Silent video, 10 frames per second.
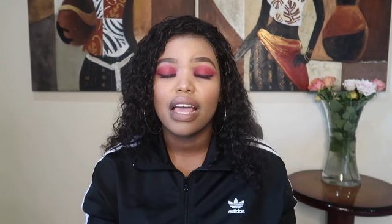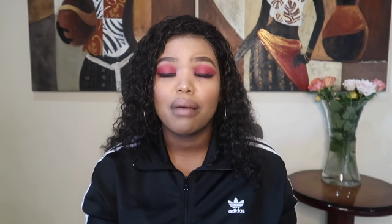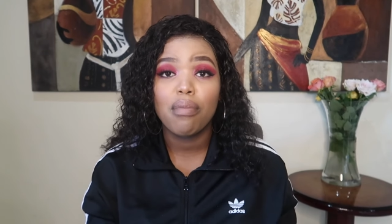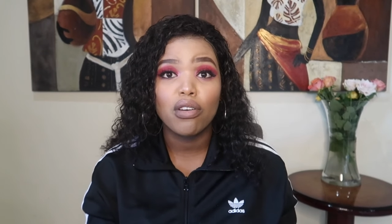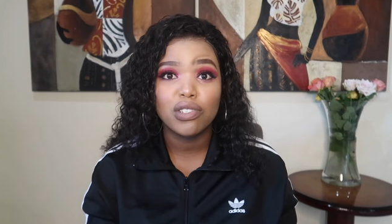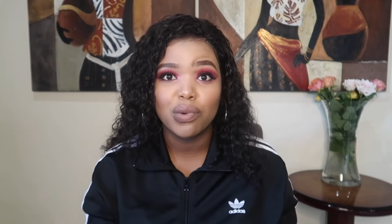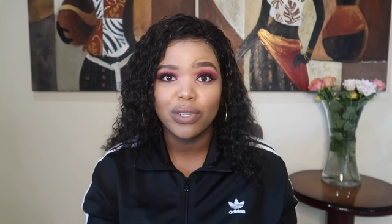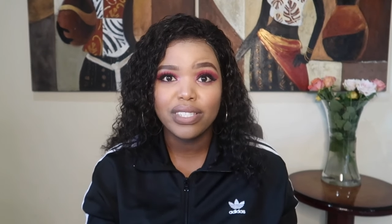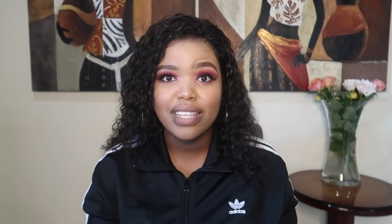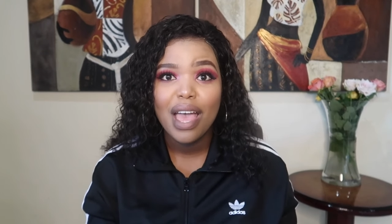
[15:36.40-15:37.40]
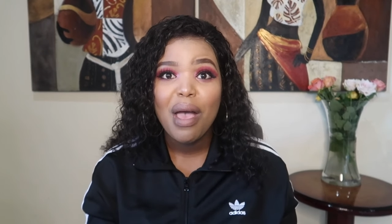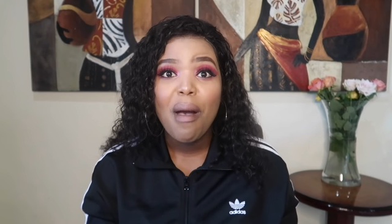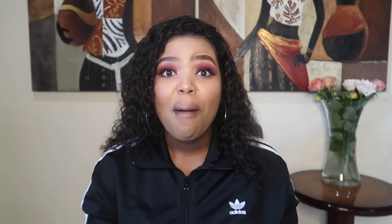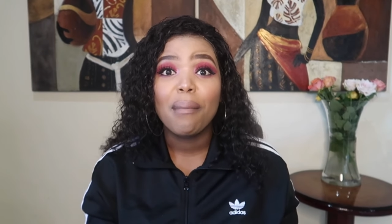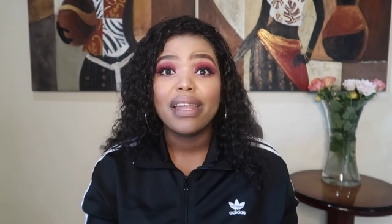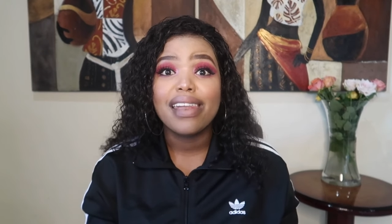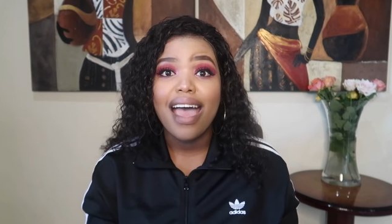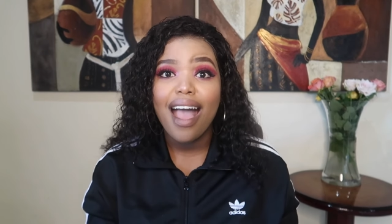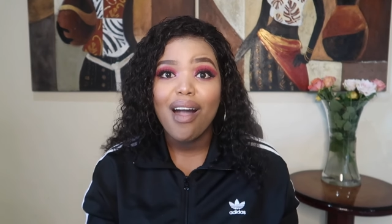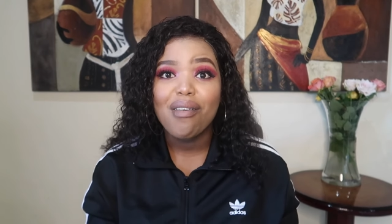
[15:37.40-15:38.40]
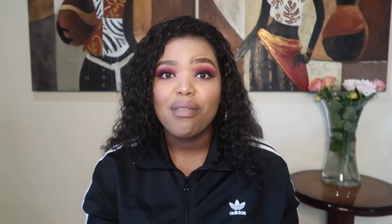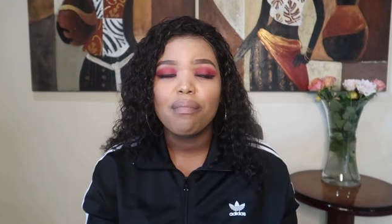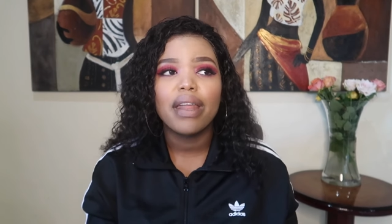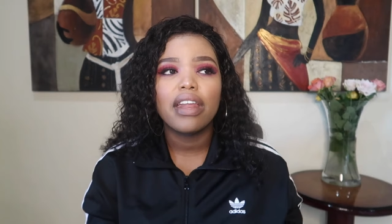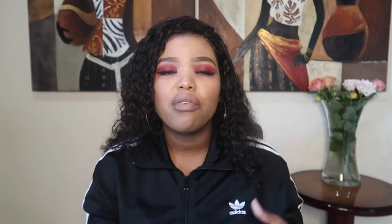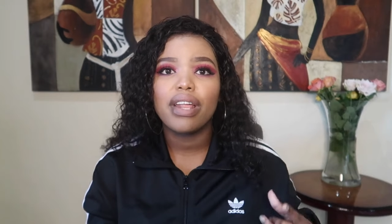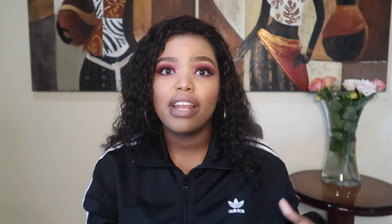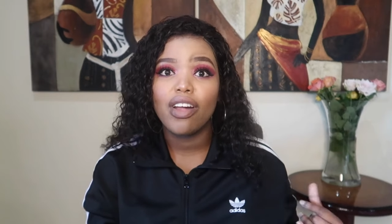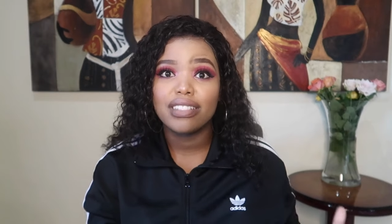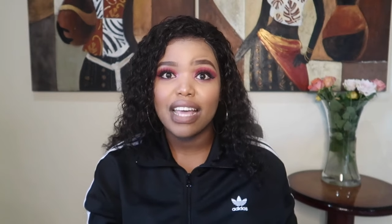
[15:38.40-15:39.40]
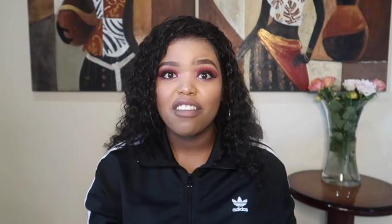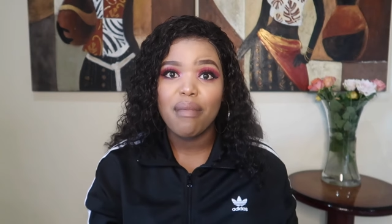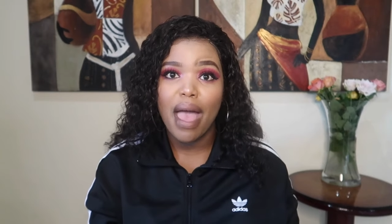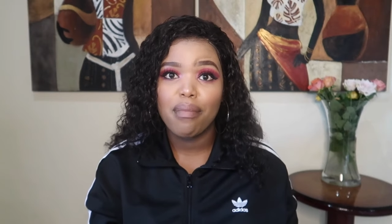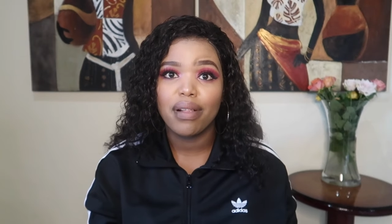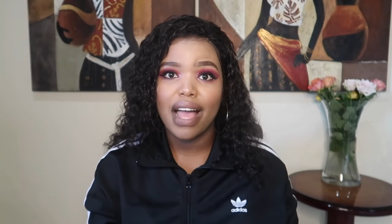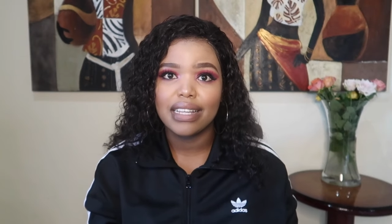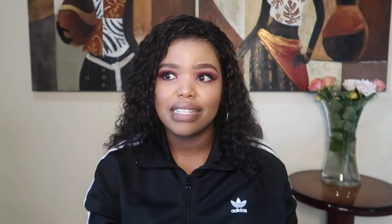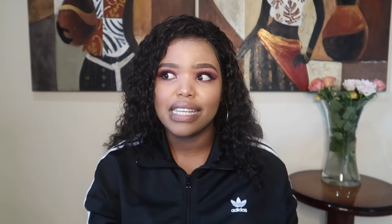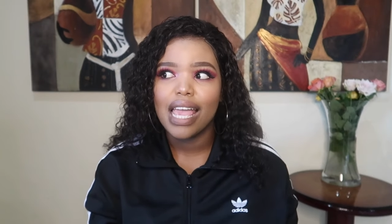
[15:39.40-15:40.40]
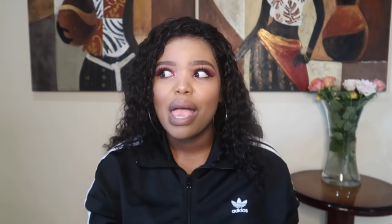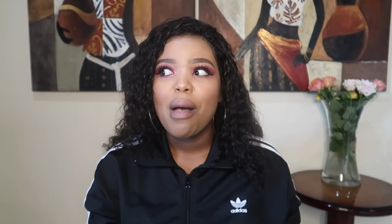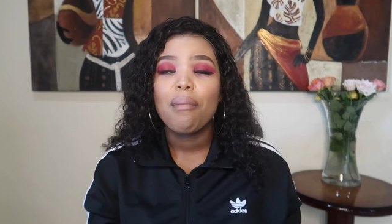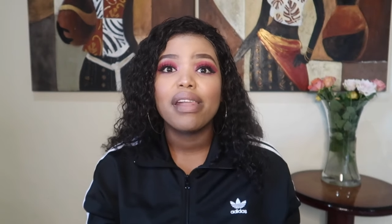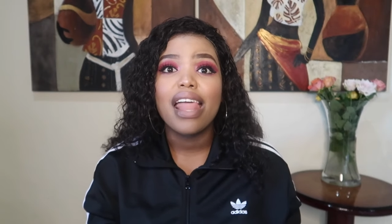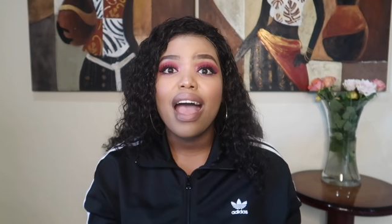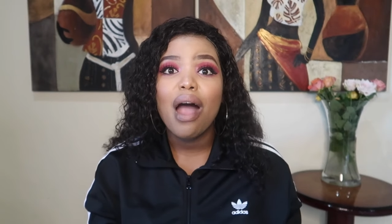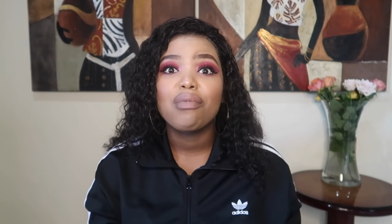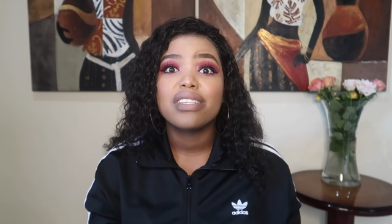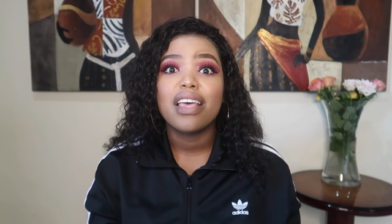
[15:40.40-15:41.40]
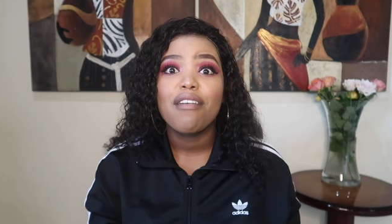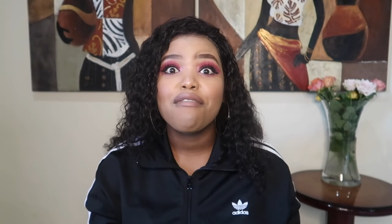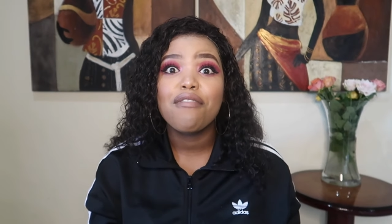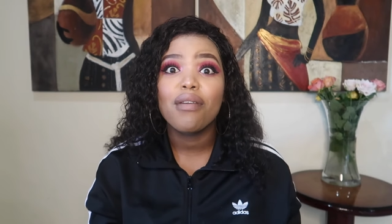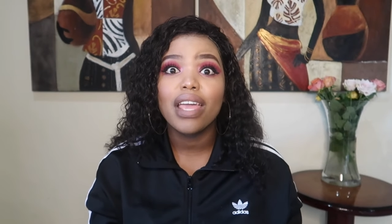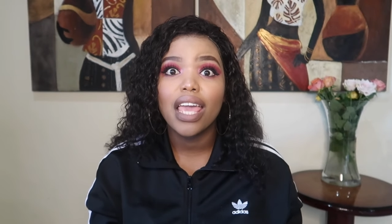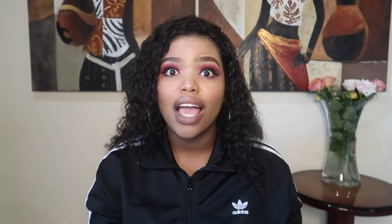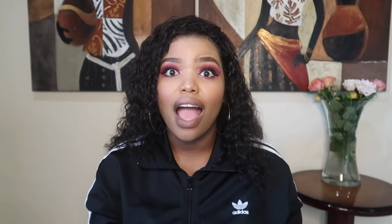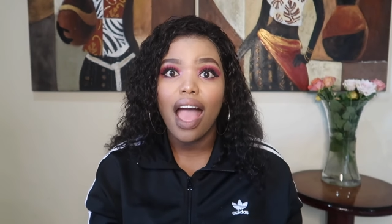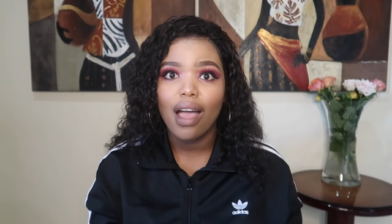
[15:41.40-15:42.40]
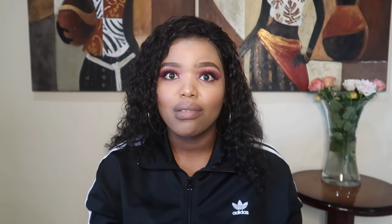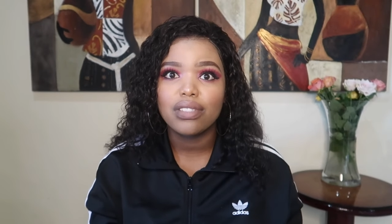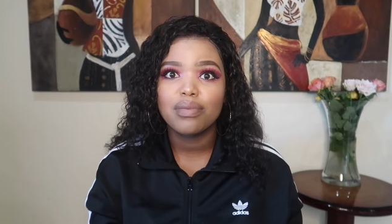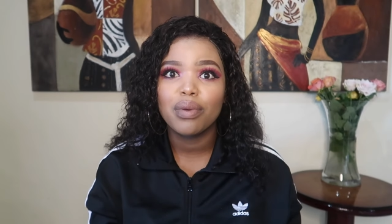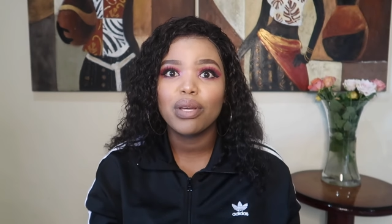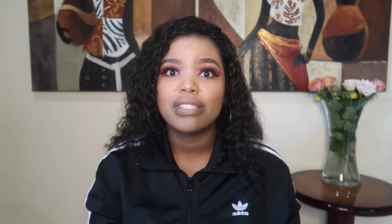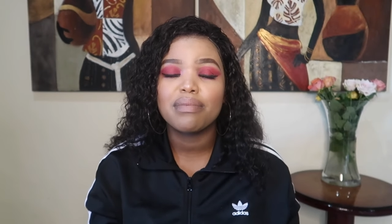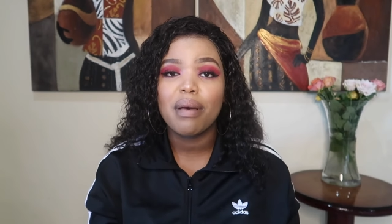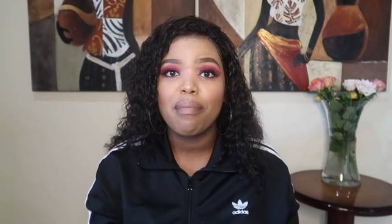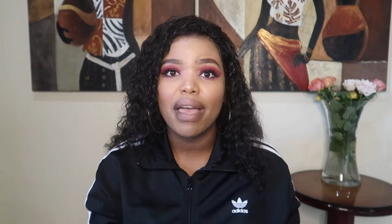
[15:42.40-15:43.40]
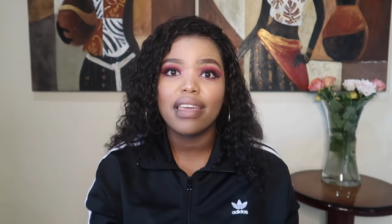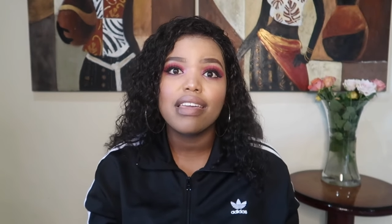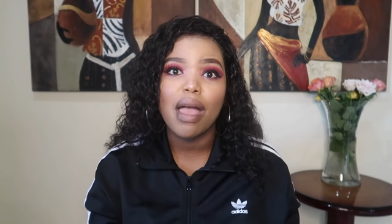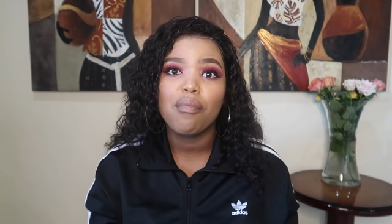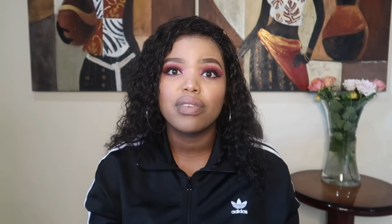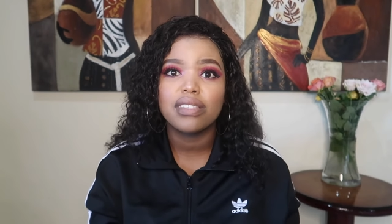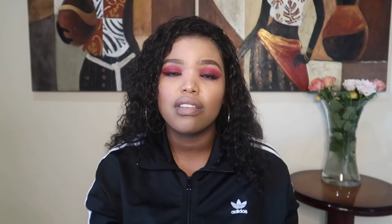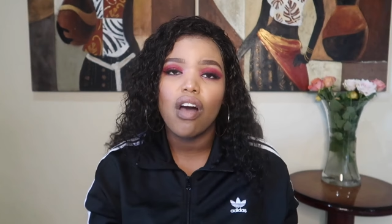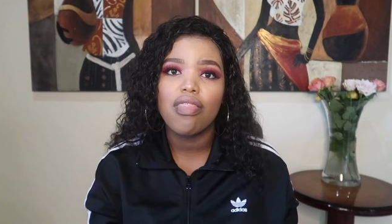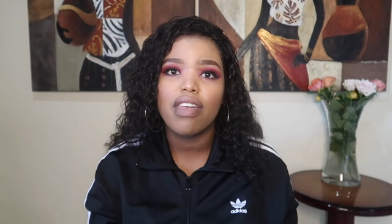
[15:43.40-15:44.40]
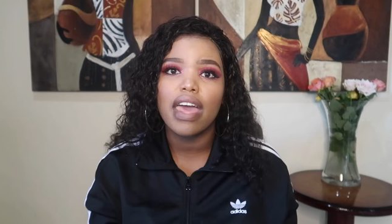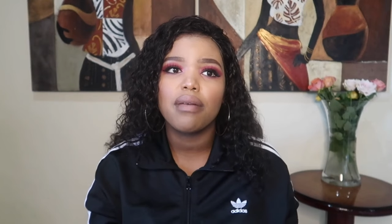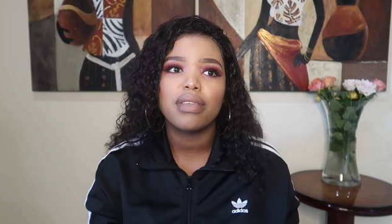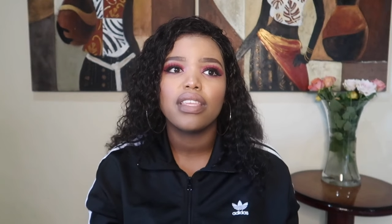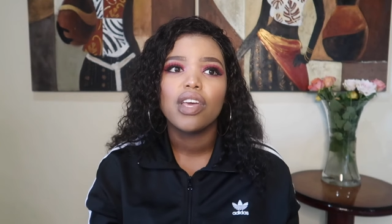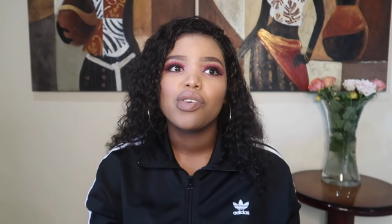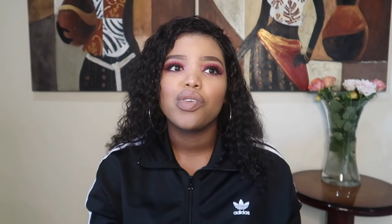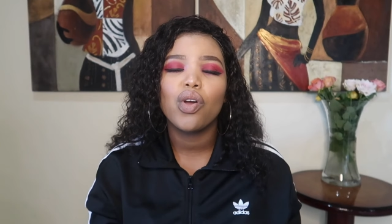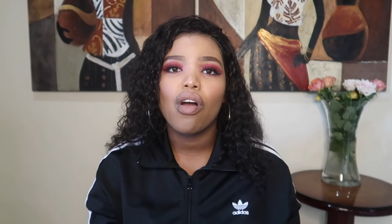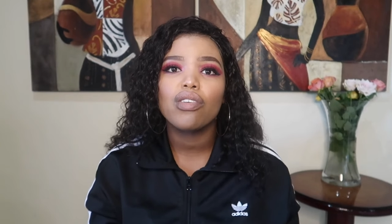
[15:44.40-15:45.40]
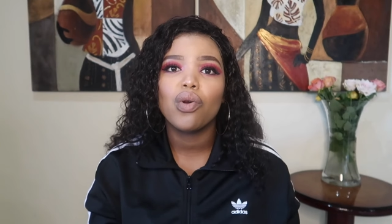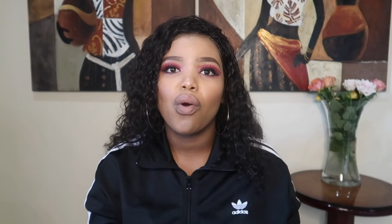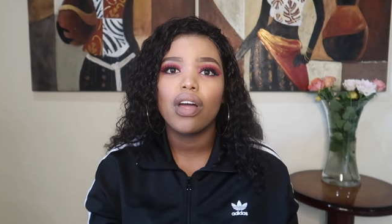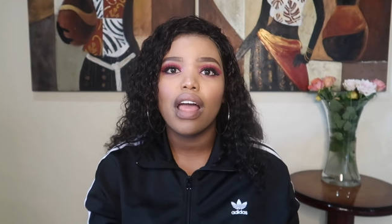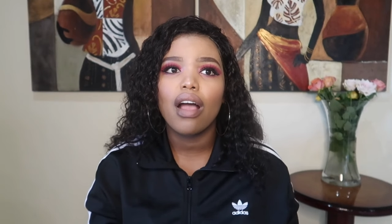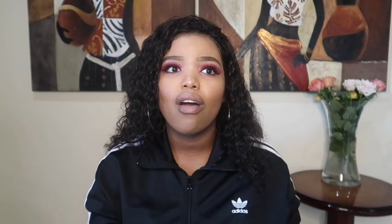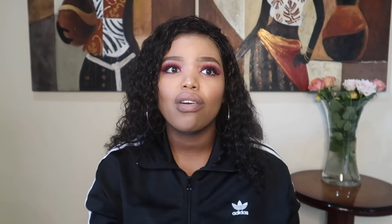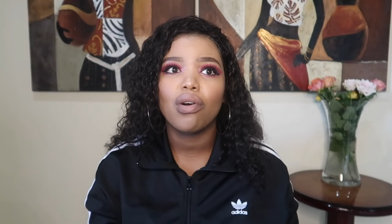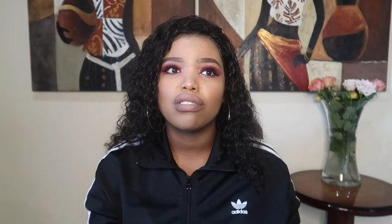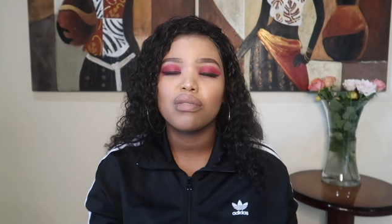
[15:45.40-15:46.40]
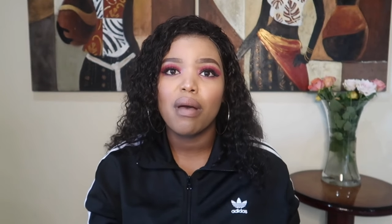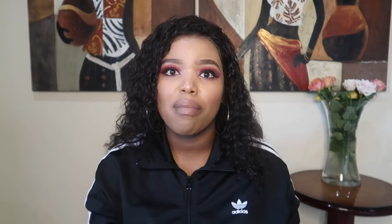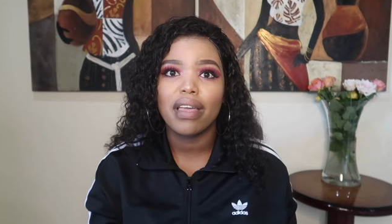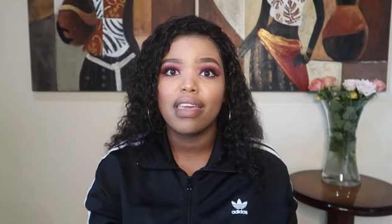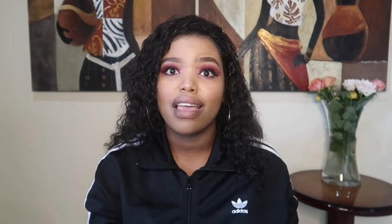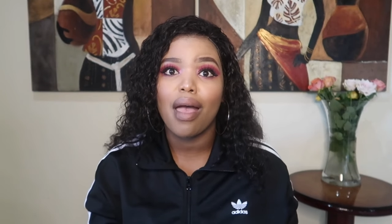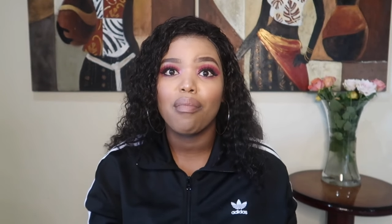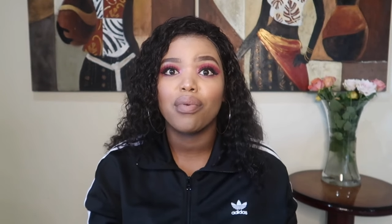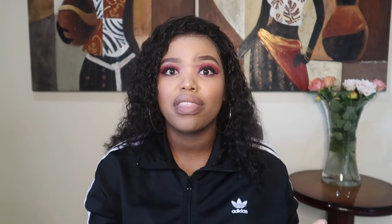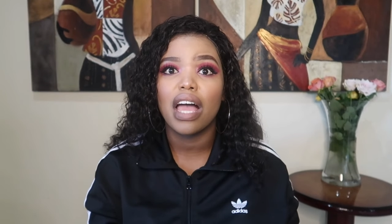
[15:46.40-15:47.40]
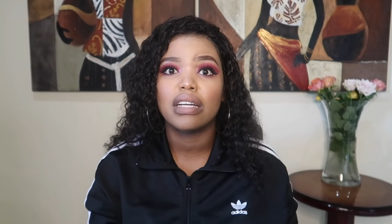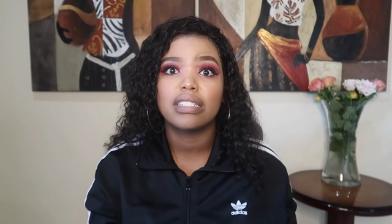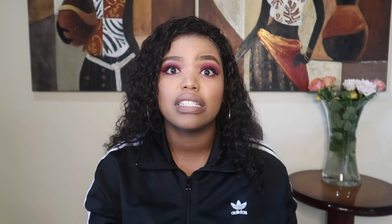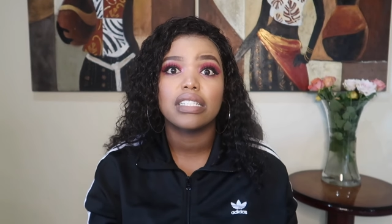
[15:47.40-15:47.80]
passwords. But now, but I'd already logged out of my Apple ID. But now I was freaking out because my banking app was still on there. And I mean, you can't go on, I can't go onto my banking app without